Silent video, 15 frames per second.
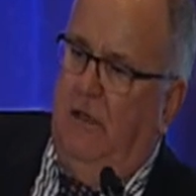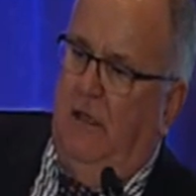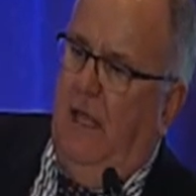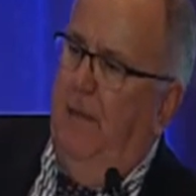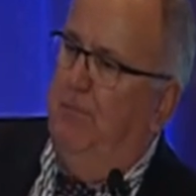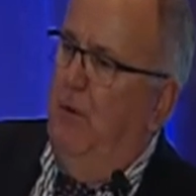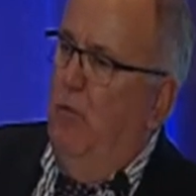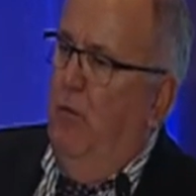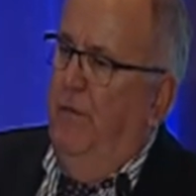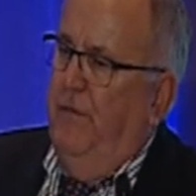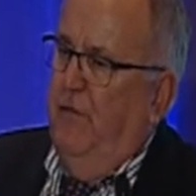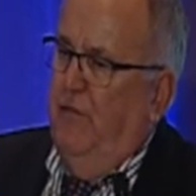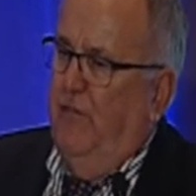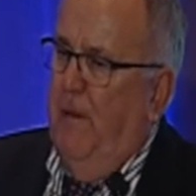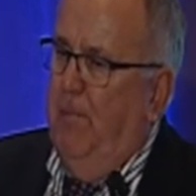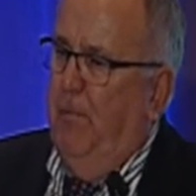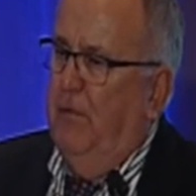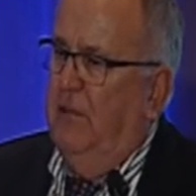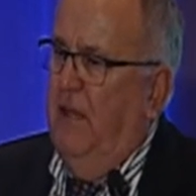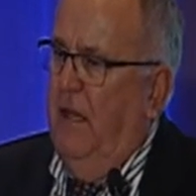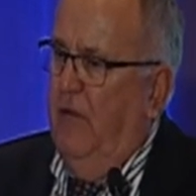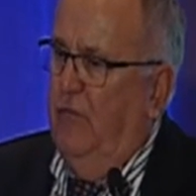keep it with the simple
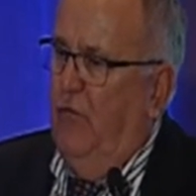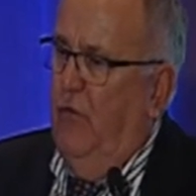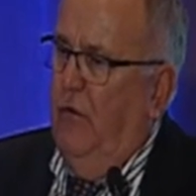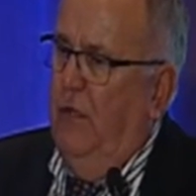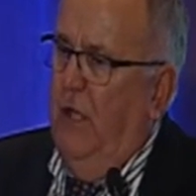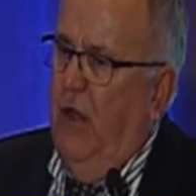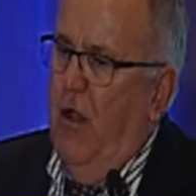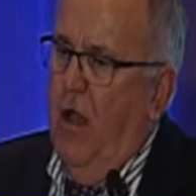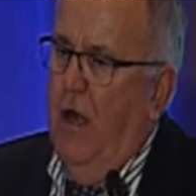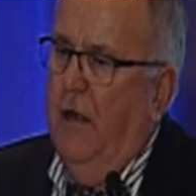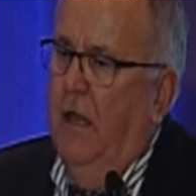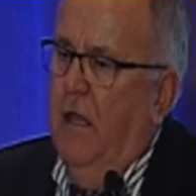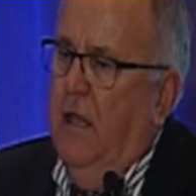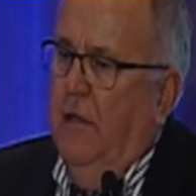tests early on.